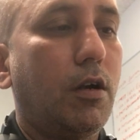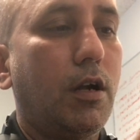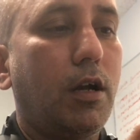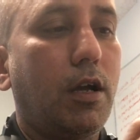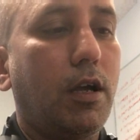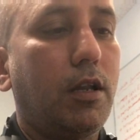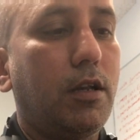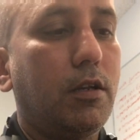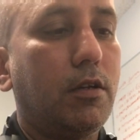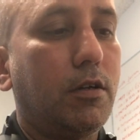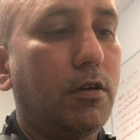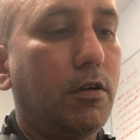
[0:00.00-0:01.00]
and
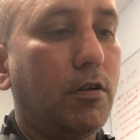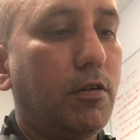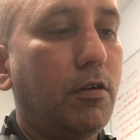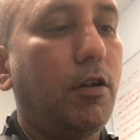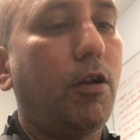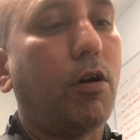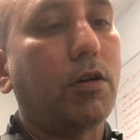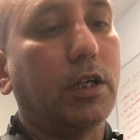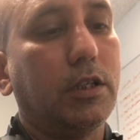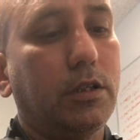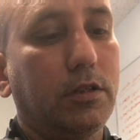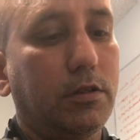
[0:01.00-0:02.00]
lock it.
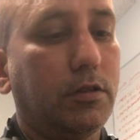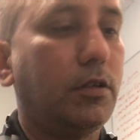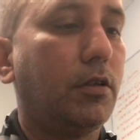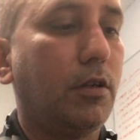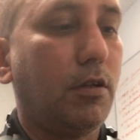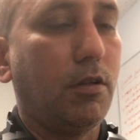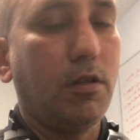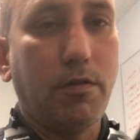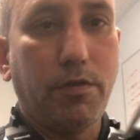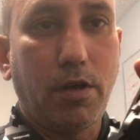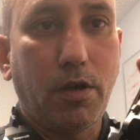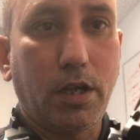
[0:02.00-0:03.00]

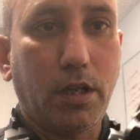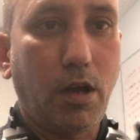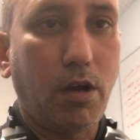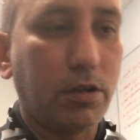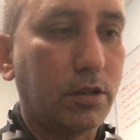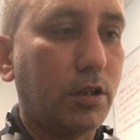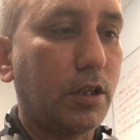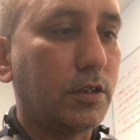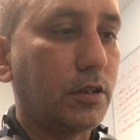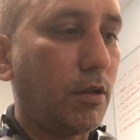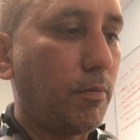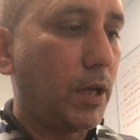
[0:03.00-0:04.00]
Okay, now this
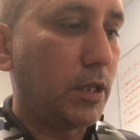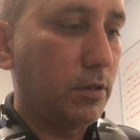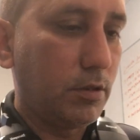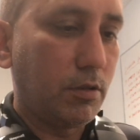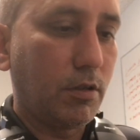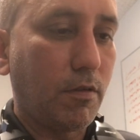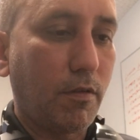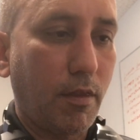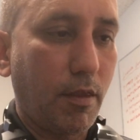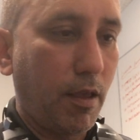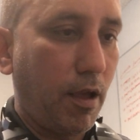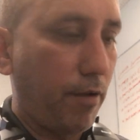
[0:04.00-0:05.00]
is the base.
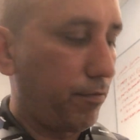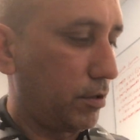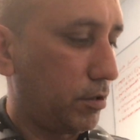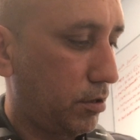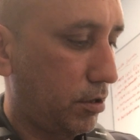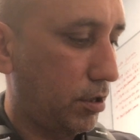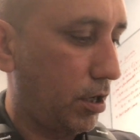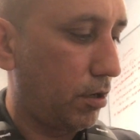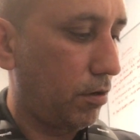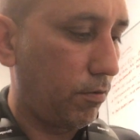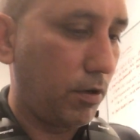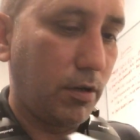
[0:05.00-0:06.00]
After turn
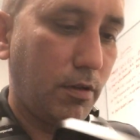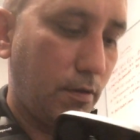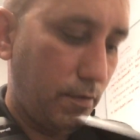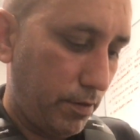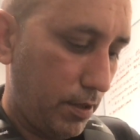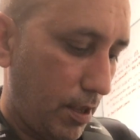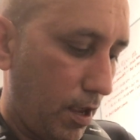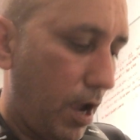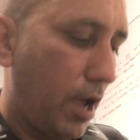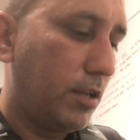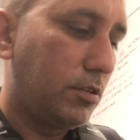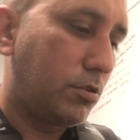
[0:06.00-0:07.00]
over
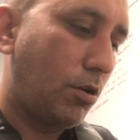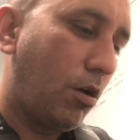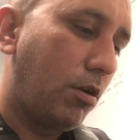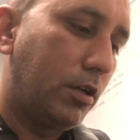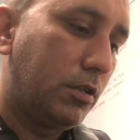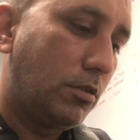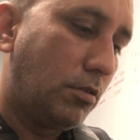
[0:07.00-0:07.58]
and install it.